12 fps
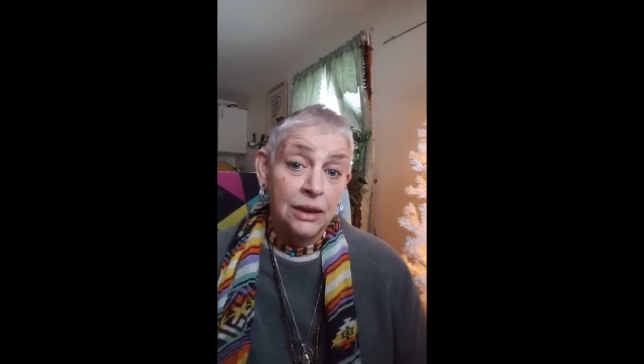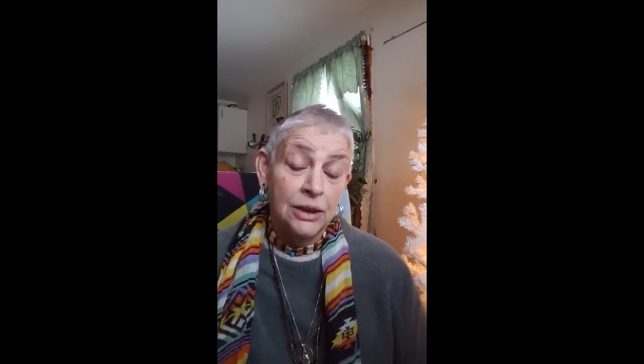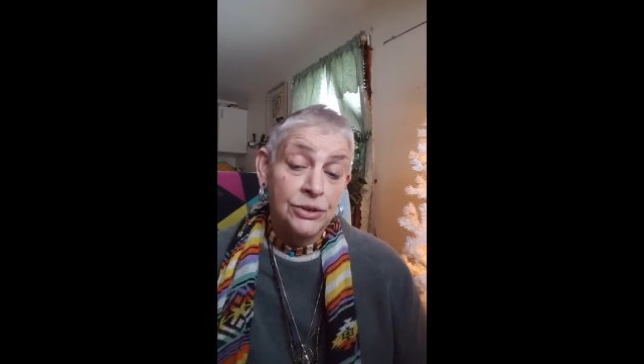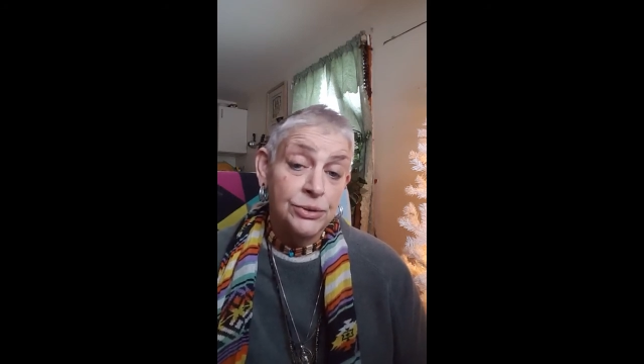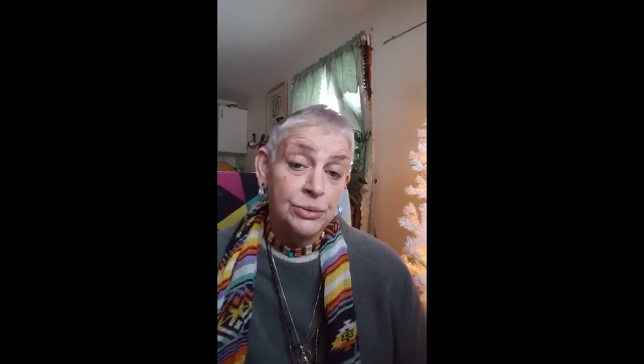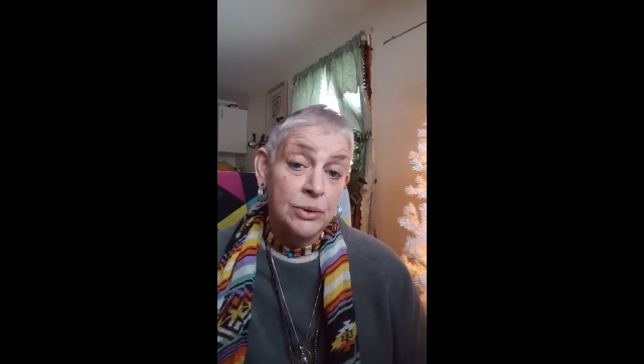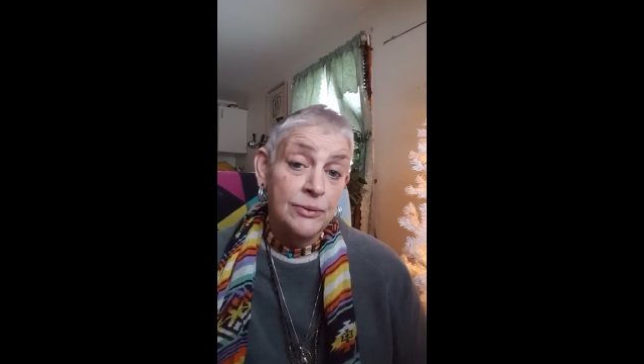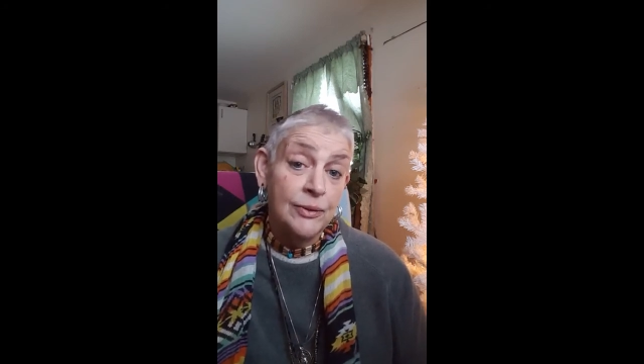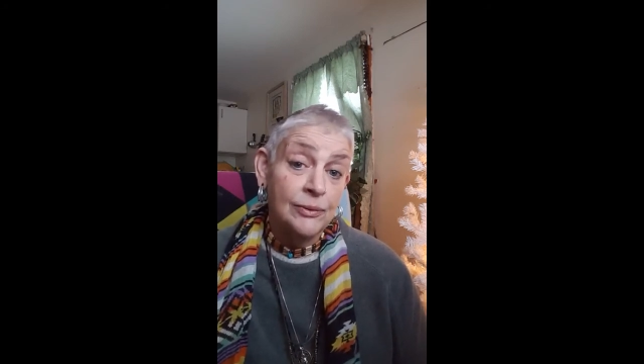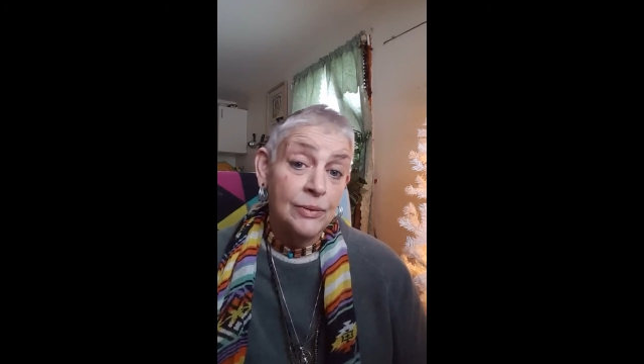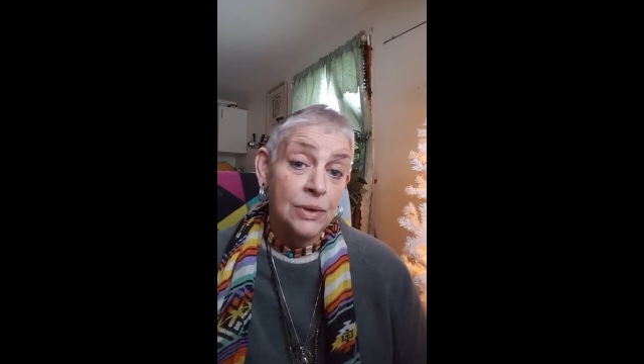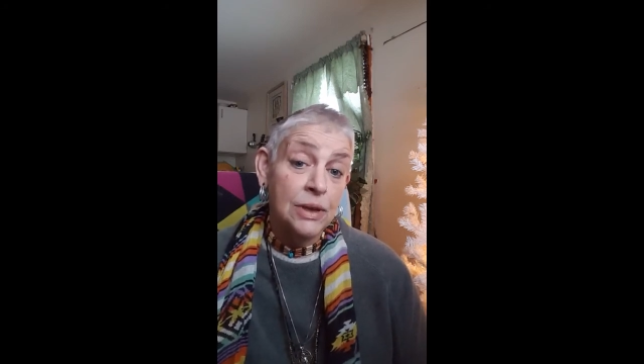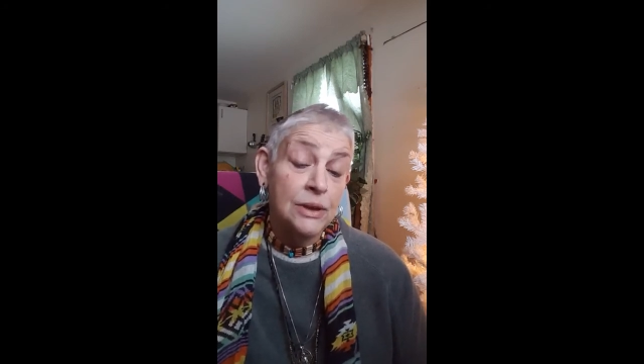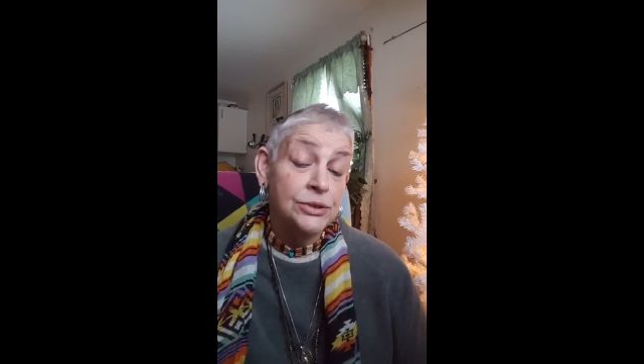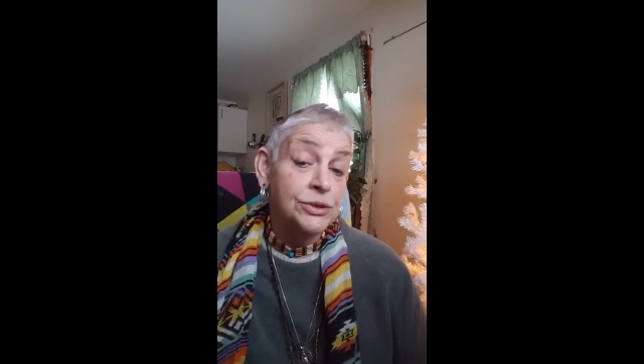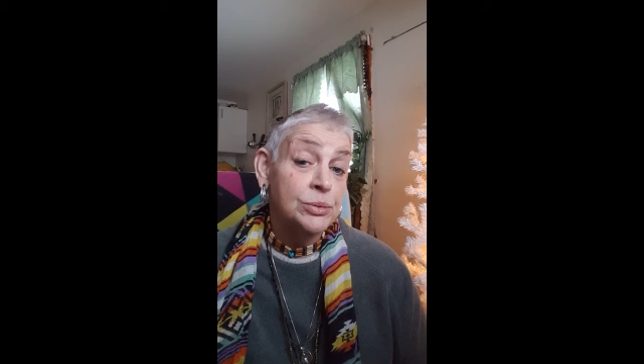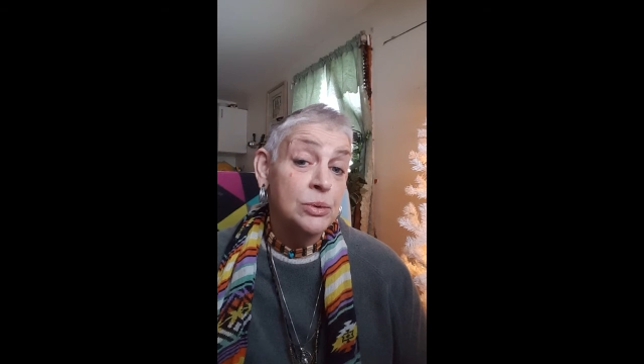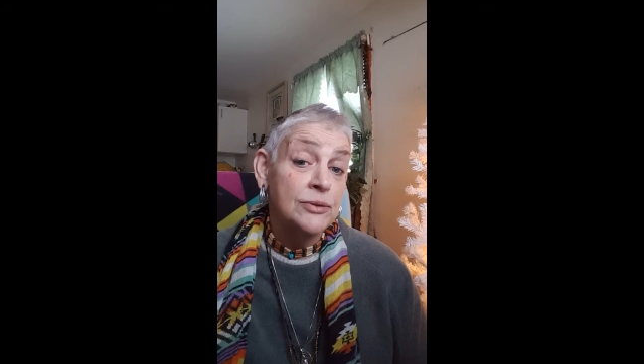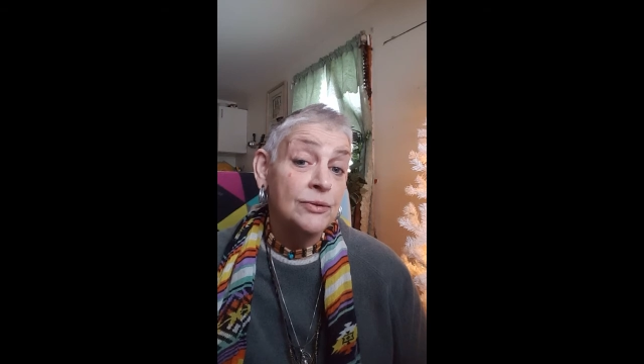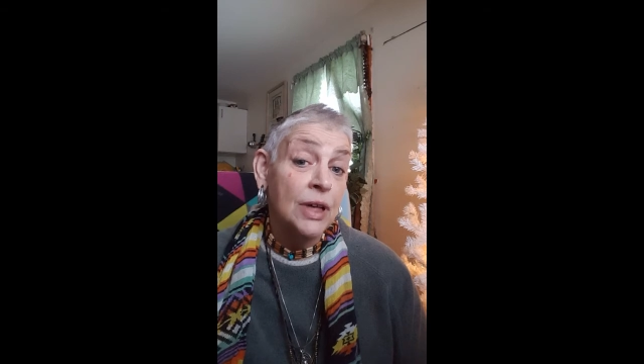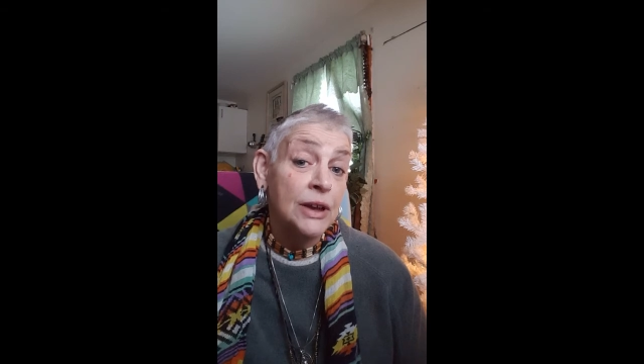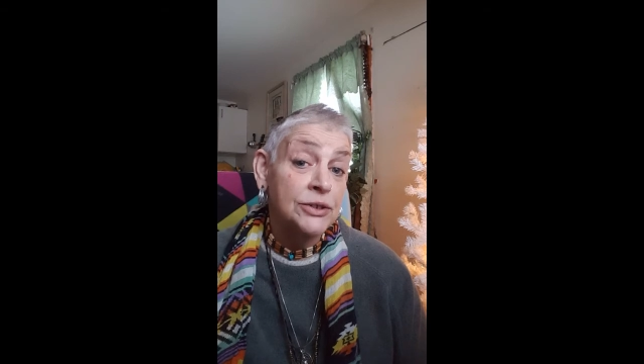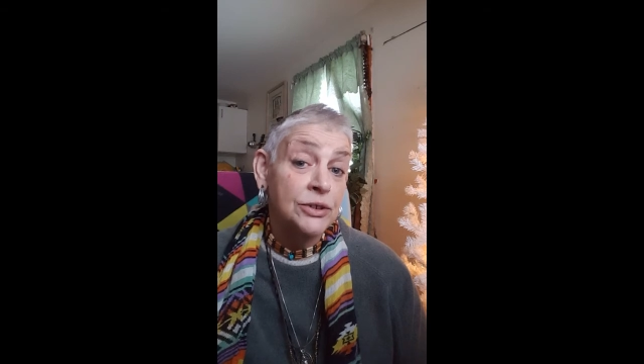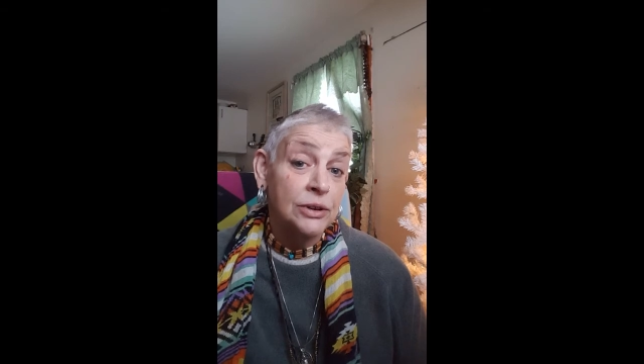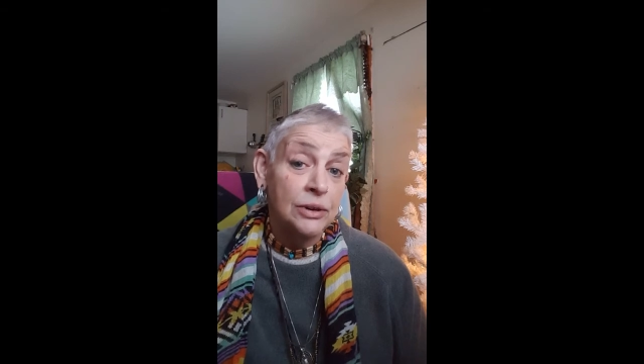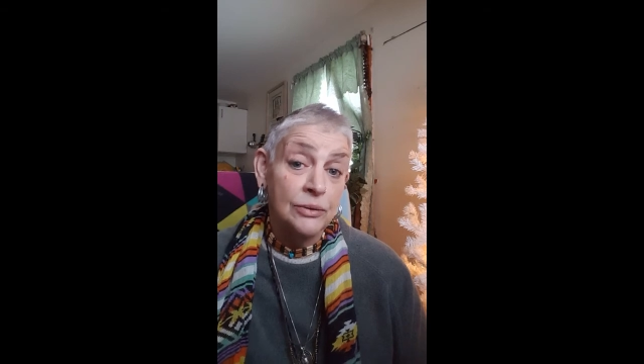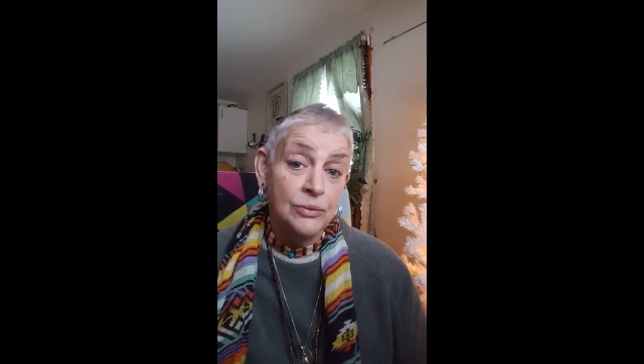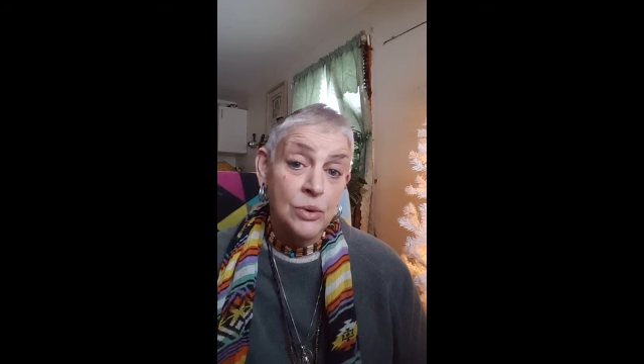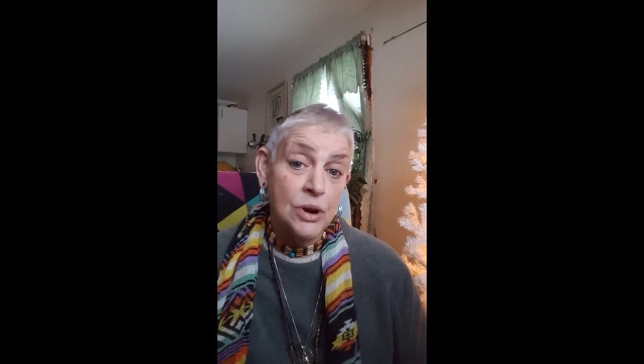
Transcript: It's a reflection of